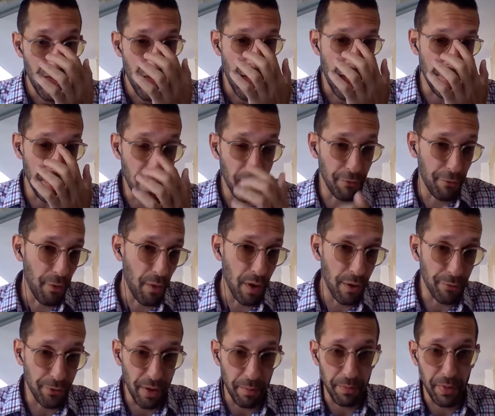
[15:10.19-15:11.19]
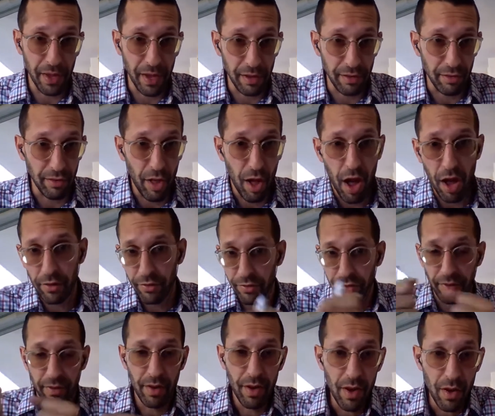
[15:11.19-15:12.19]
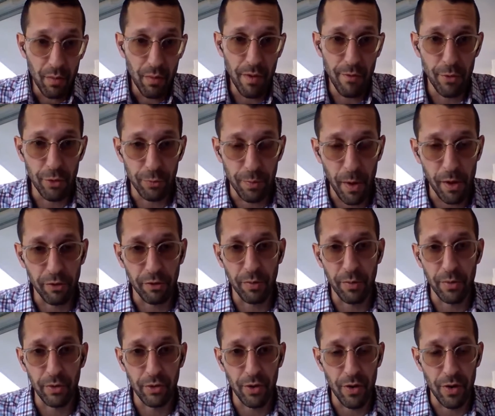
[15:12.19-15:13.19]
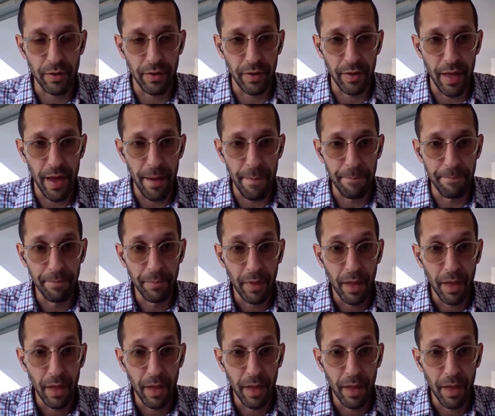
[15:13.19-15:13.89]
And therefore, if something gets lost, we have a responsibility to return it to them.